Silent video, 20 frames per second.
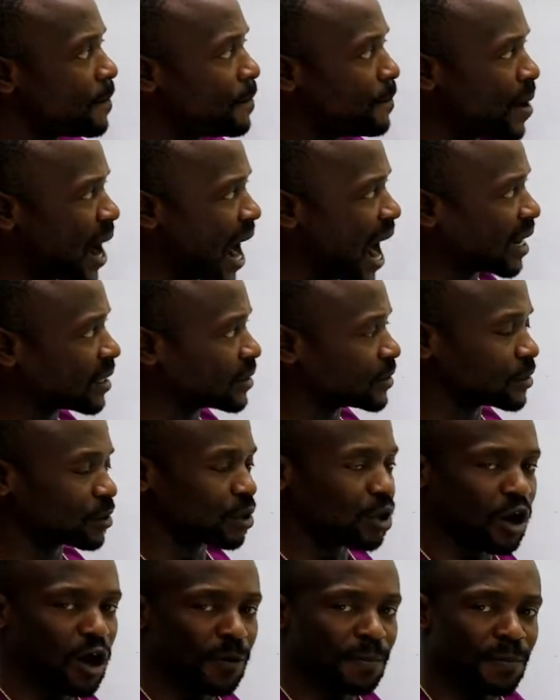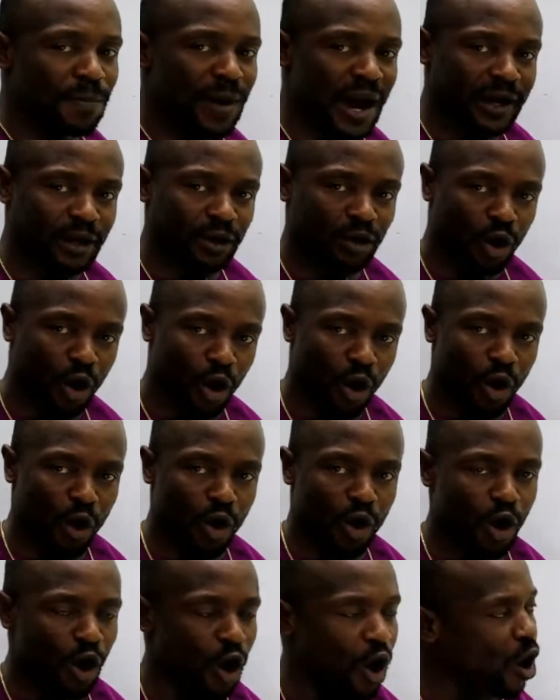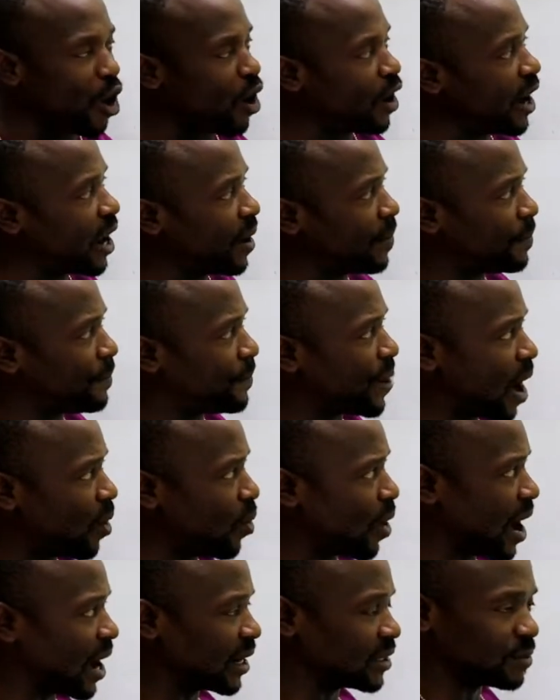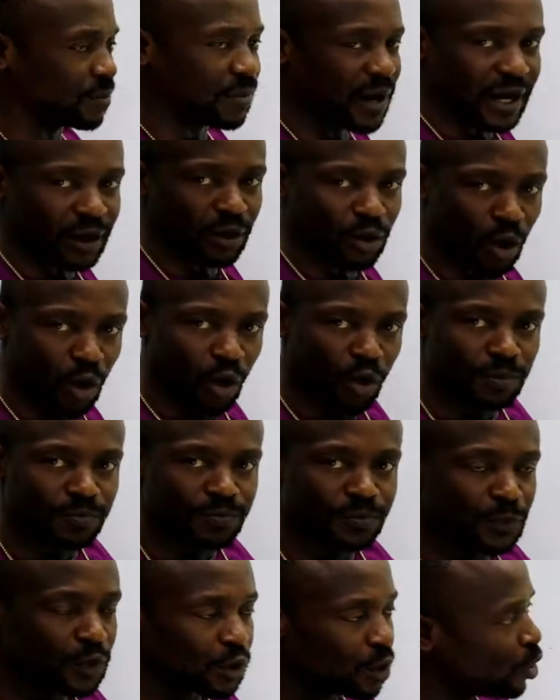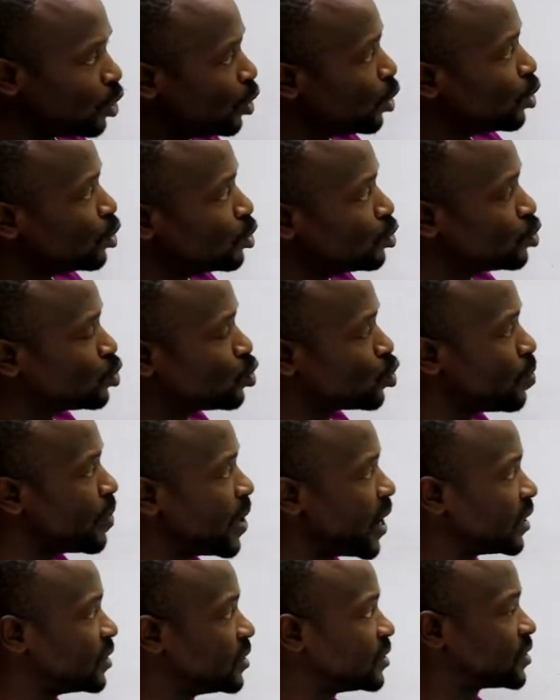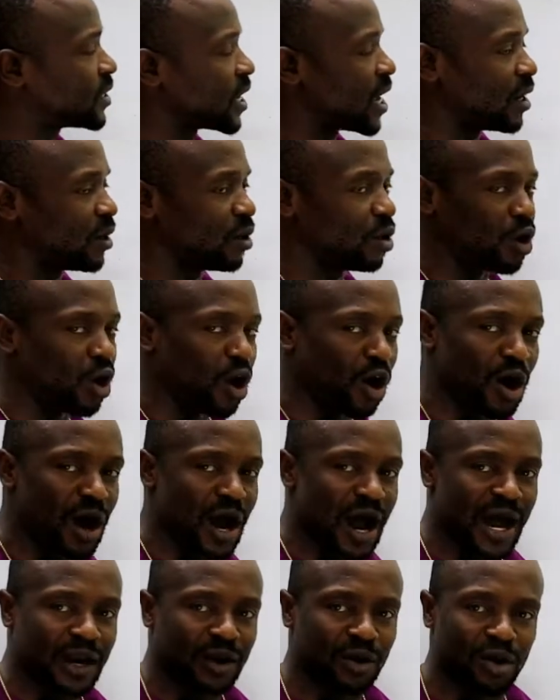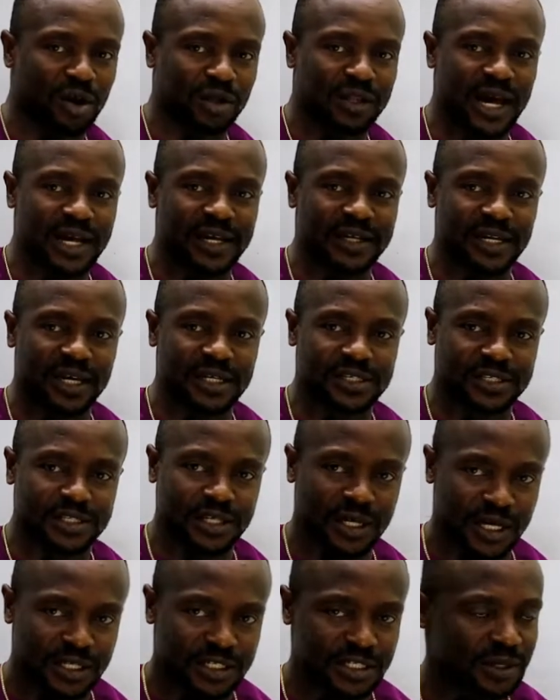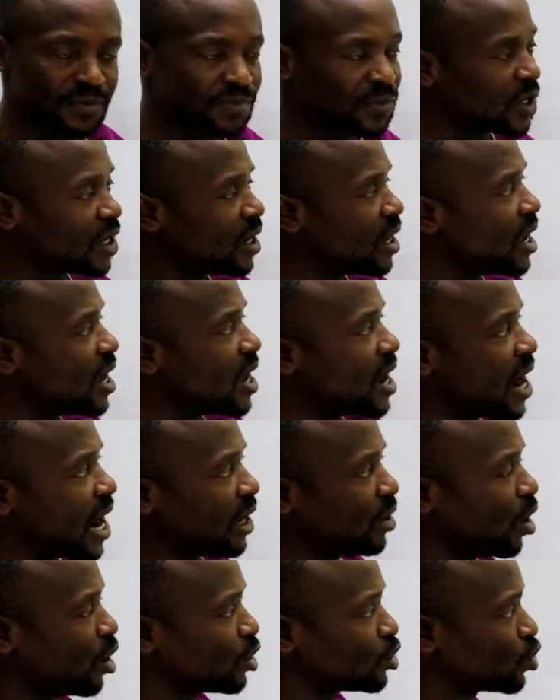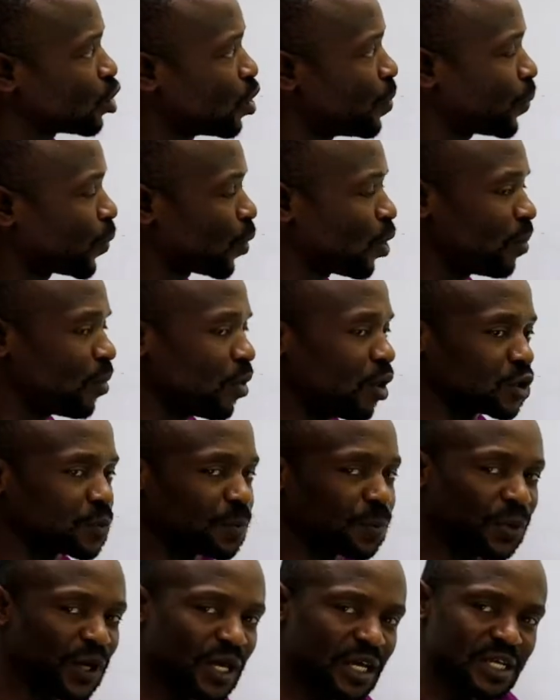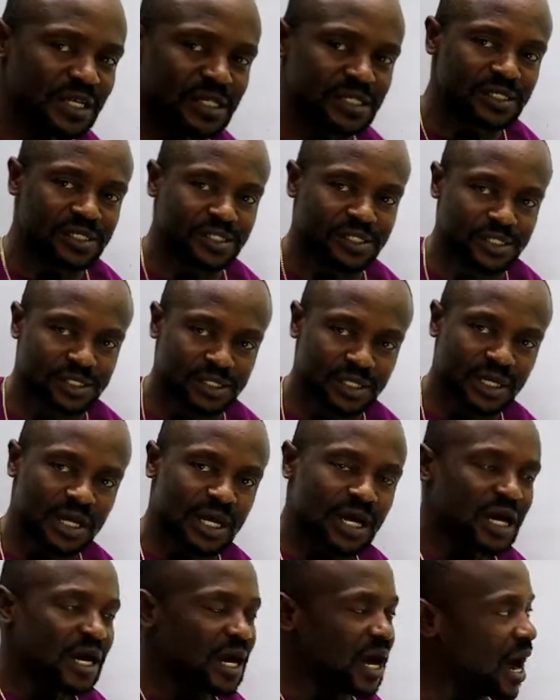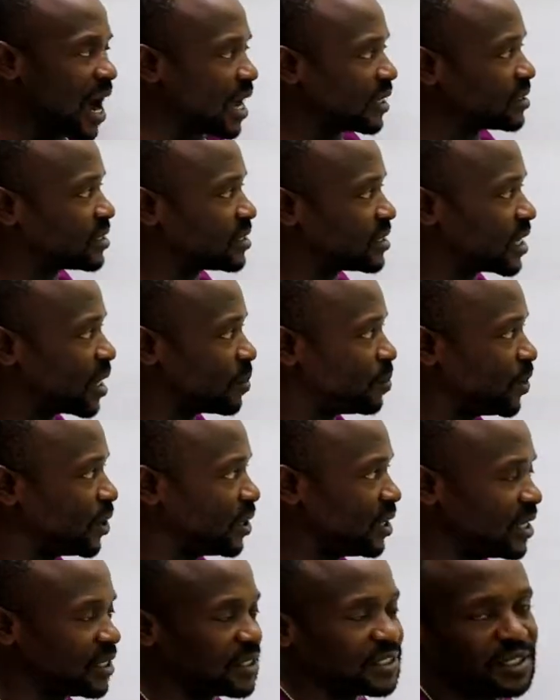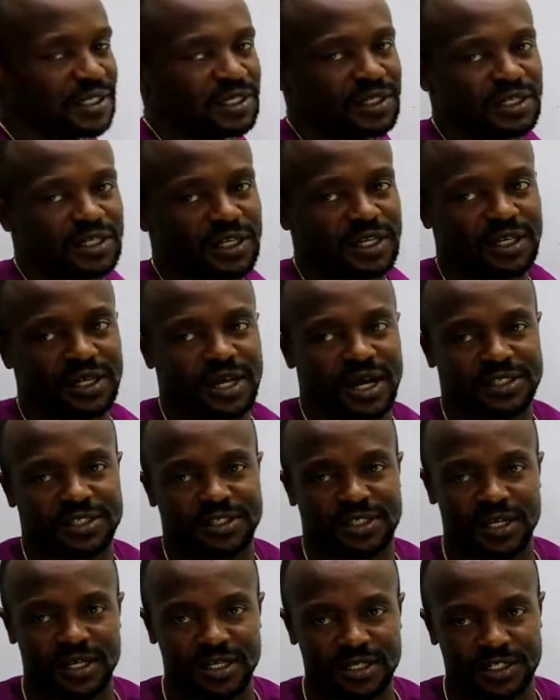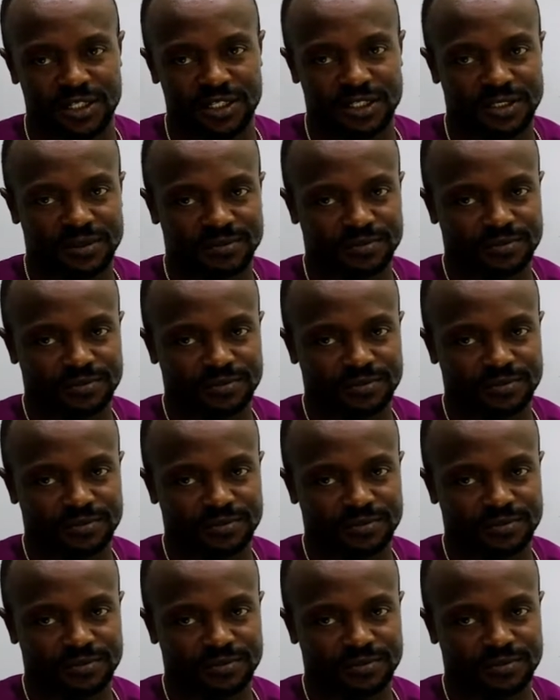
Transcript: backed up by law or empowered by law to maintain law and order in a state and also promote peace and stability in that state.